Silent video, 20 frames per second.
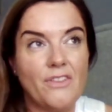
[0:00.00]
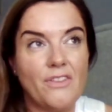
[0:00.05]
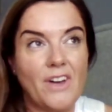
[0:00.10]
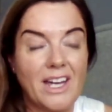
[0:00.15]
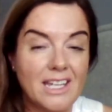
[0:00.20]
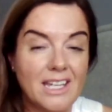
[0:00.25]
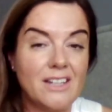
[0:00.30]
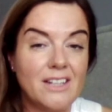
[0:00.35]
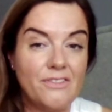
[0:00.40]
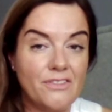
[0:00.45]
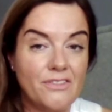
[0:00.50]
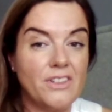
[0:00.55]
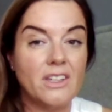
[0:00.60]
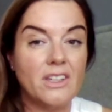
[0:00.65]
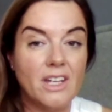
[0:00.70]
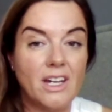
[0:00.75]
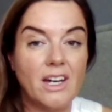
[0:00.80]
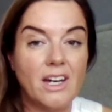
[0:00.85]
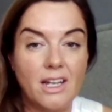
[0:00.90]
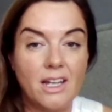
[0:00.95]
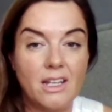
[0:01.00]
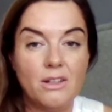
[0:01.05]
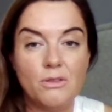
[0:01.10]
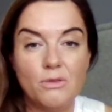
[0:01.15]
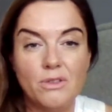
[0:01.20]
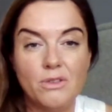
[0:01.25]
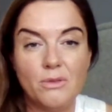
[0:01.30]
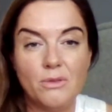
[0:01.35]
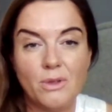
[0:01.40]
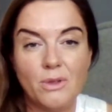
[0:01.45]
I can feel it. I
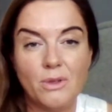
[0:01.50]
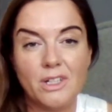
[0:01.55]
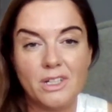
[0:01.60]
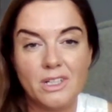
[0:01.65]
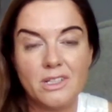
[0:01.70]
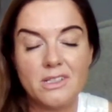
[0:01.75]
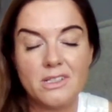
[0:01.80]
know it works.